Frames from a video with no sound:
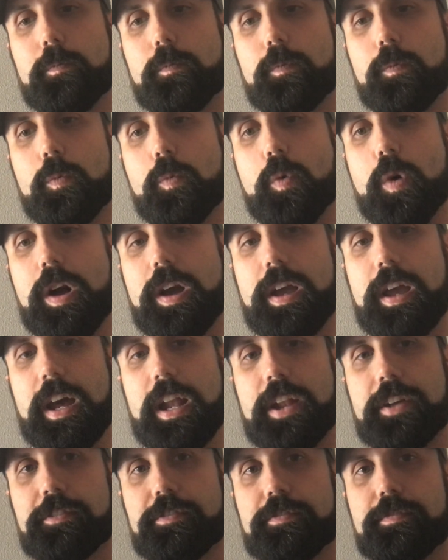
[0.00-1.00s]
what
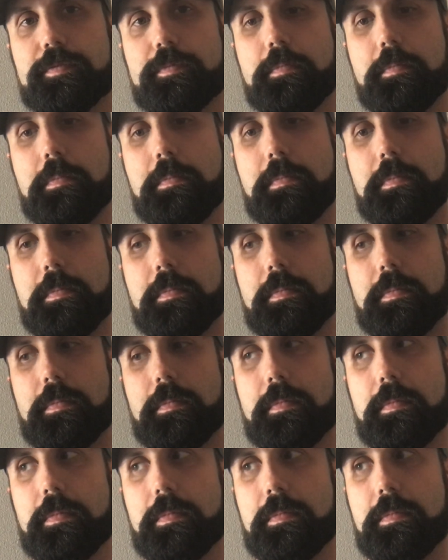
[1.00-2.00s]
kind of
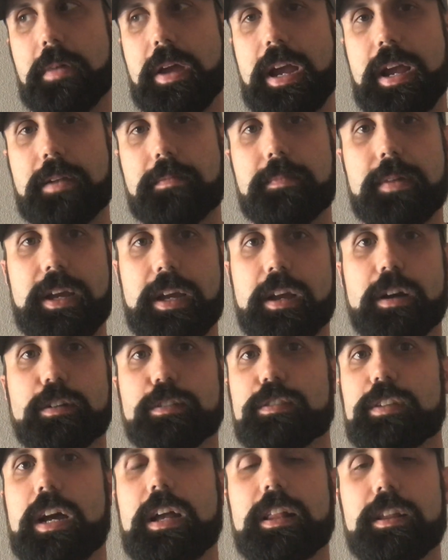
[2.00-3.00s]
made me go
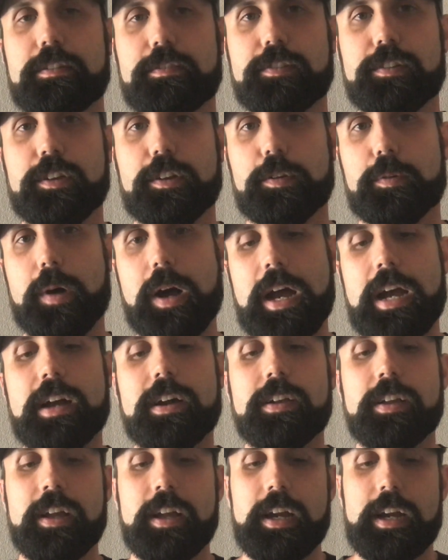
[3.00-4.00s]
silent for a little
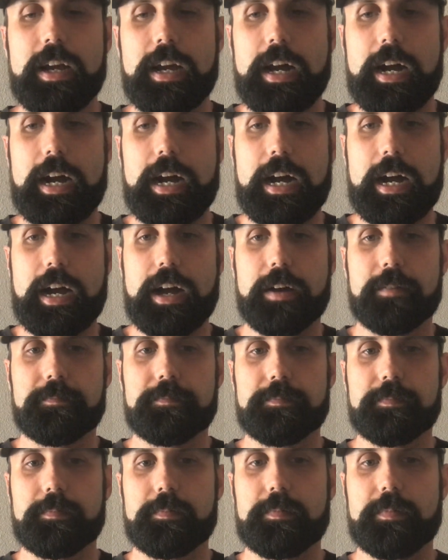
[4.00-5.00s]
while.
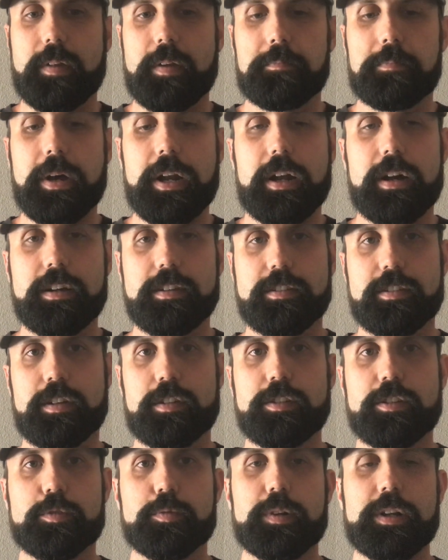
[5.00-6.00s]
But also
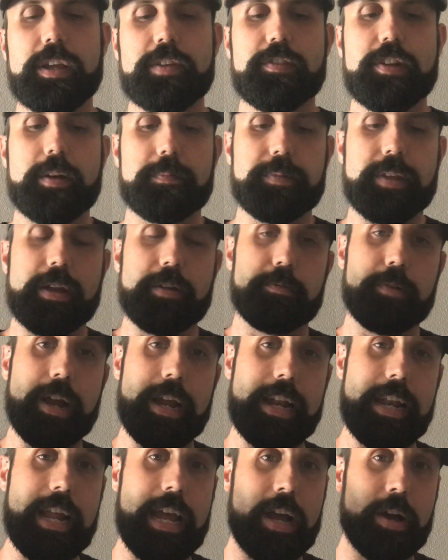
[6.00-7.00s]
just want to give you an update
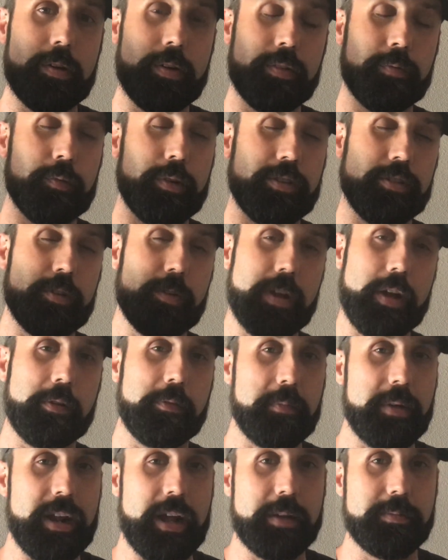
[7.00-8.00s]
right now on what's going on
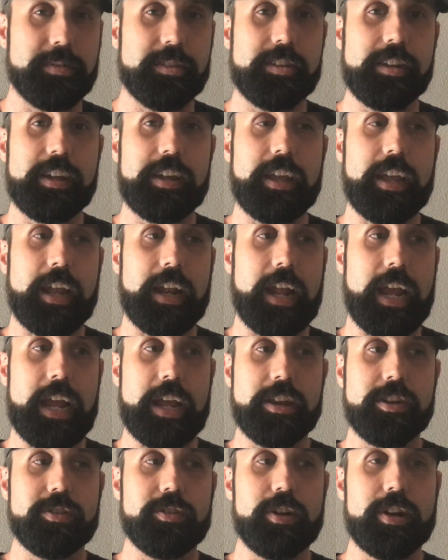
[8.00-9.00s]
with MinHub Sync and
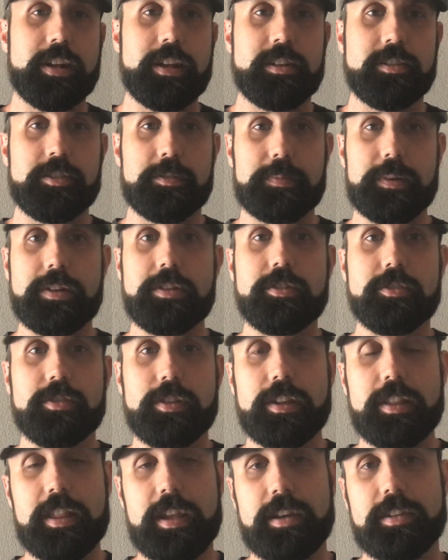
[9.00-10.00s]
Android because some
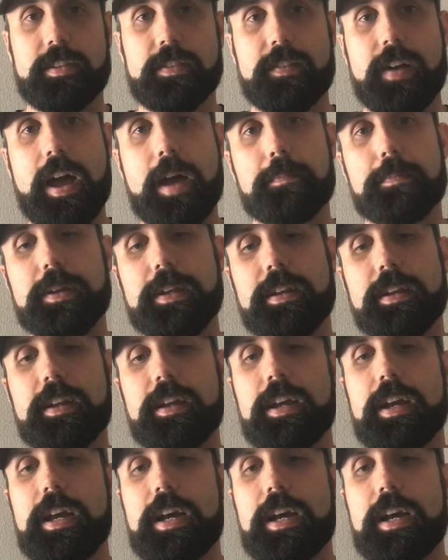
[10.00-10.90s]
interesting things have happened.